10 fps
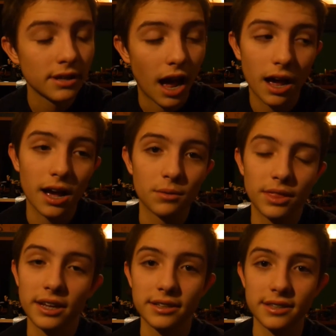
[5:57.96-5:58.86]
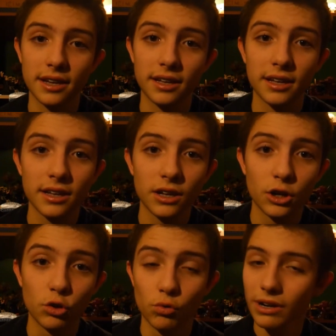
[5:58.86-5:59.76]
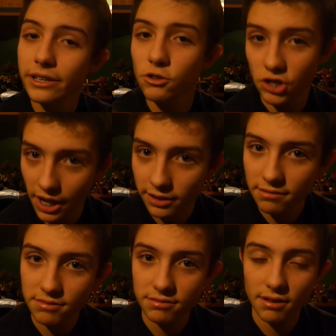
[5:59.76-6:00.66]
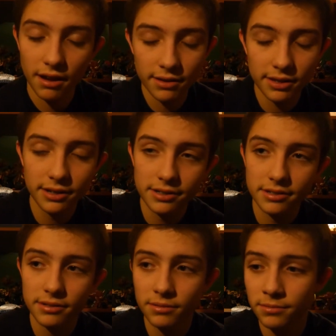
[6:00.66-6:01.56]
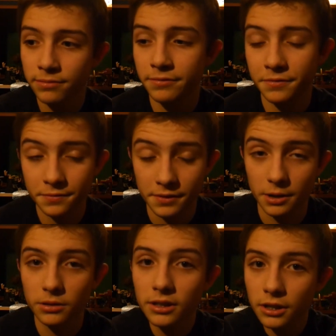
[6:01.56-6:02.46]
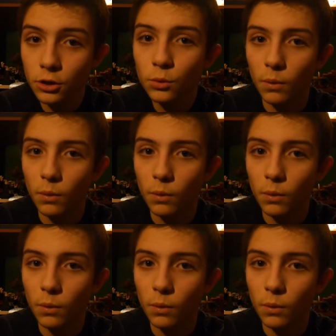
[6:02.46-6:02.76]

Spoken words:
I don't think it's a great chance. I think it's a fairly good